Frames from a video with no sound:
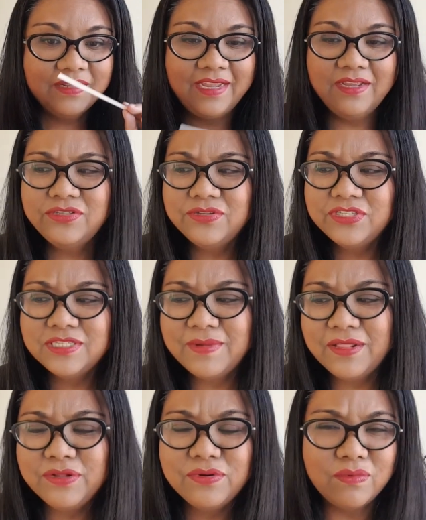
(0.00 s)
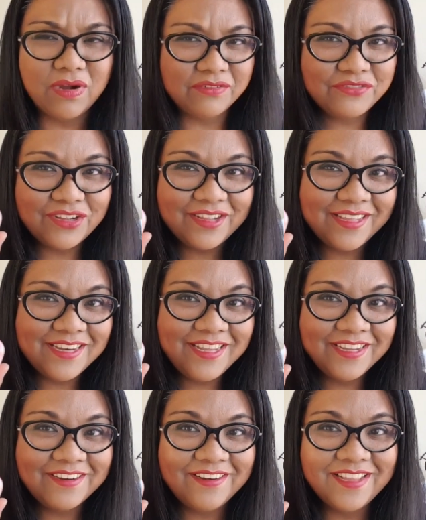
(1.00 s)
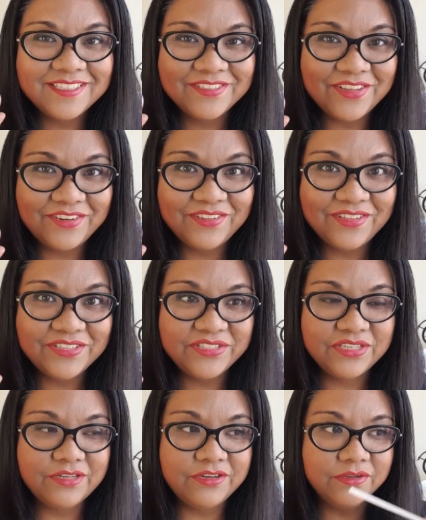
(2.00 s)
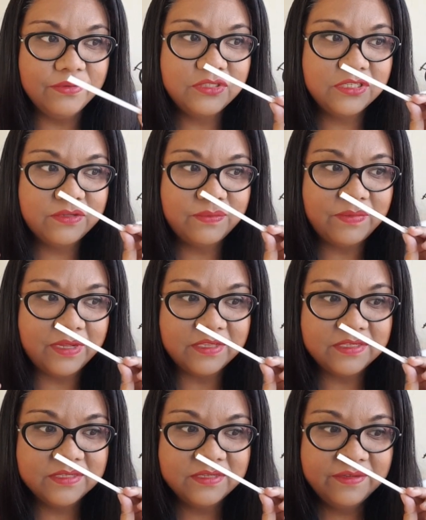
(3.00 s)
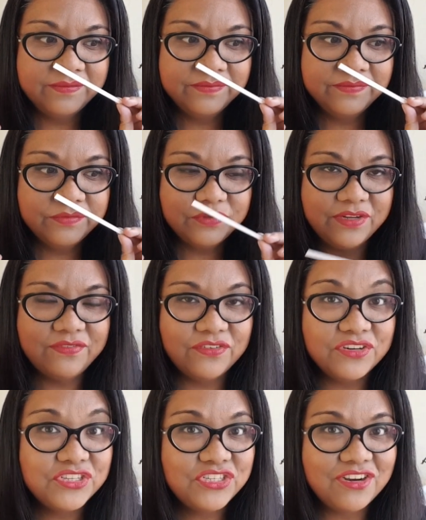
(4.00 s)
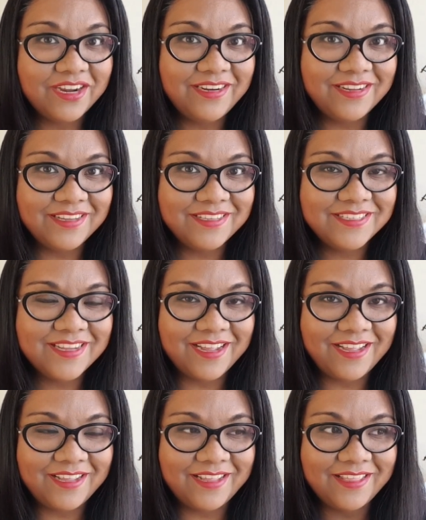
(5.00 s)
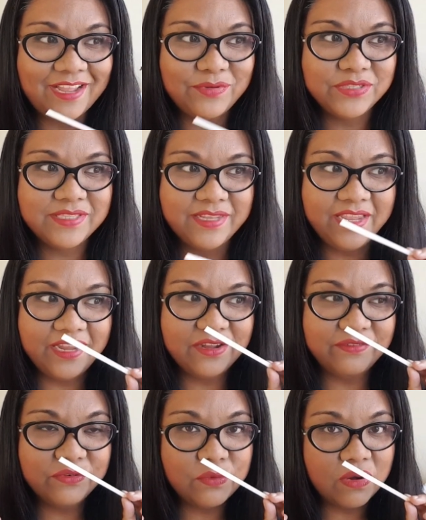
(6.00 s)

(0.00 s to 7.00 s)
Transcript: I also smell guava in here. It's not a listed note, but when I first tried it, uh, I was thinking of